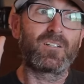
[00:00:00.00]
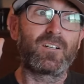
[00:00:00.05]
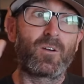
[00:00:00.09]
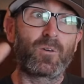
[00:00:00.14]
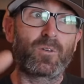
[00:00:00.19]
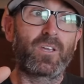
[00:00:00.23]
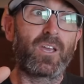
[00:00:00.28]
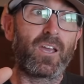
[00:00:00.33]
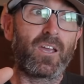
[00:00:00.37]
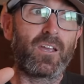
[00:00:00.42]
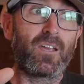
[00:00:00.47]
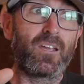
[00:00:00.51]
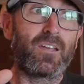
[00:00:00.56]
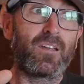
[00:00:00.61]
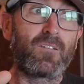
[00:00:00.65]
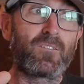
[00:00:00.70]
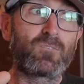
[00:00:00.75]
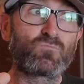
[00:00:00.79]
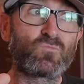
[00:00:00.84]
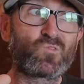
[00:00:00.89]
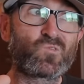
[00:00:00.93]

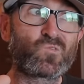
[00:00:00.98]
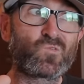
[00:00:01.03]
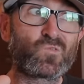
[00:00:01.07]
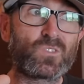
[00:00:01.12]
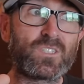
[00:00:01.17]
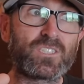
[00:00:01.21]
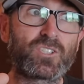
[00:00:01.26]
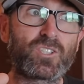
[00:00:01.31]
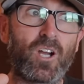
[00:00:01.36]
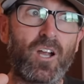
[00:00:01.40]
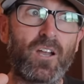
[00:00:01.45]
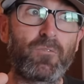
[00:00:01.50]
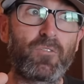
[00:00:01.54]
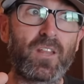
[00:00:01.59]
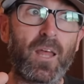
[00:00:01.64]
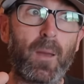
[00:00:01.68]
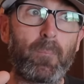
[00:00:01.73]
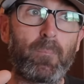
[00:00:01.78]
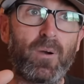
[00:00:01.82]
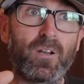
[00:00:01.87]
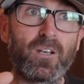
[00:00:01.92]
Okay, sorry for
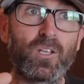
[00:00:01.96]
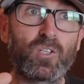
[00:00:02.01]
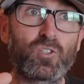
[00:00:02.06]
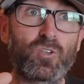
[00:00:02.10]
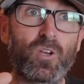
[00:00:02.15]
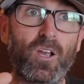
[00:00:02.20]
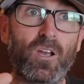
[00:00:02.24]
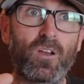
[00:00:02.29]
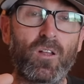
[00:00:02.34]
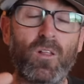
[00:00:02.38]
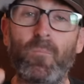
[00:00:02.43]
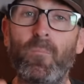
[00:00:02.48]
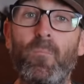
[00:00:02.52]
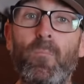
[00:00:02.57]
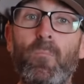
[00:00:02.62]
that bunny trail.